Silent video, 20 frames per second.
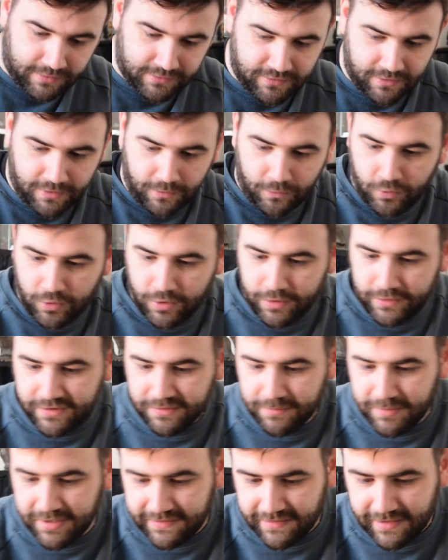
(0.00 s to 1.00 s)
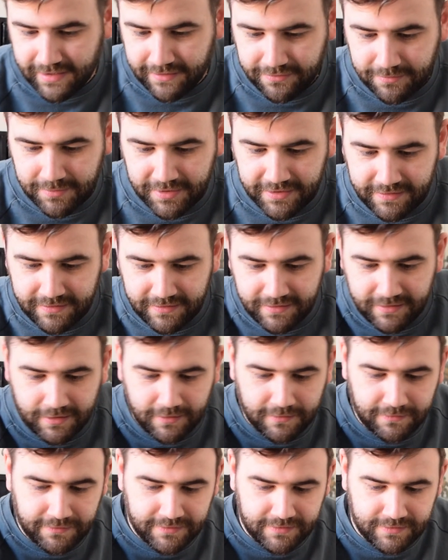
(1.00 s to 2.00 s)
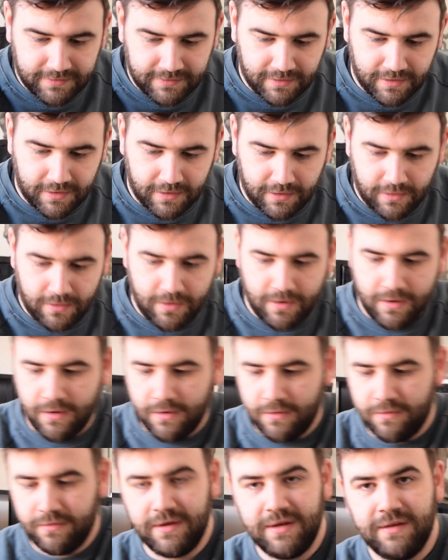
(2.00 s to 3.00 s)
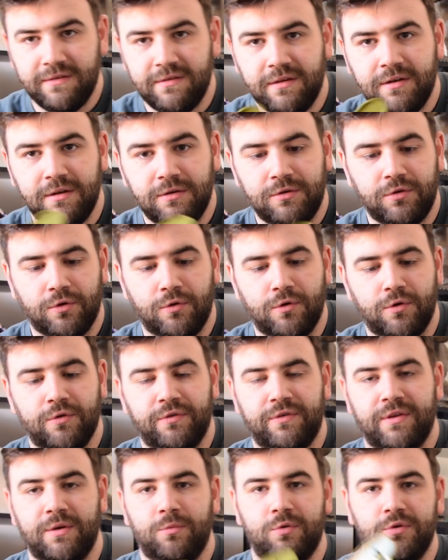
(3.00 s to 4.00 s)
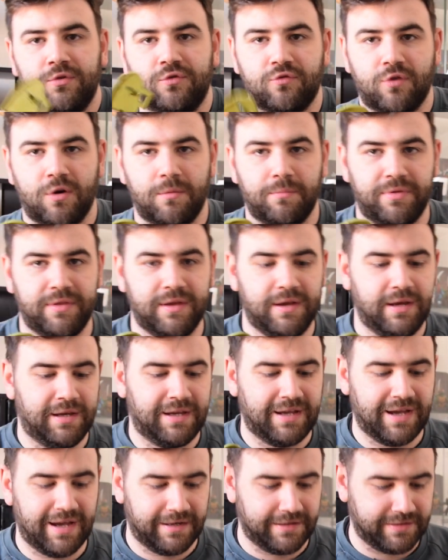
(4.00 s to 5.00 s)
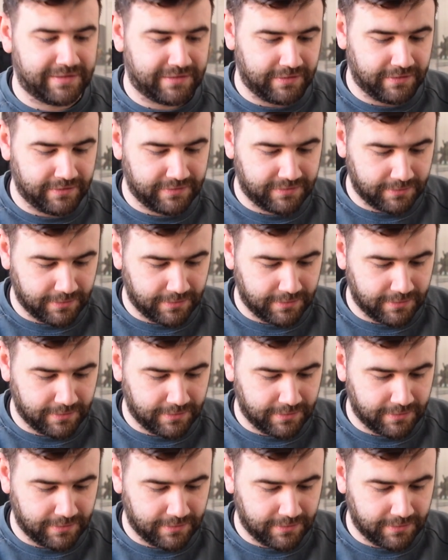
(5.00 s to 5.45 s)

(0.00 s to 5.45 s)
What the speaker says: to try and work some of this out for myself. So these are the doors that would drop the canisters.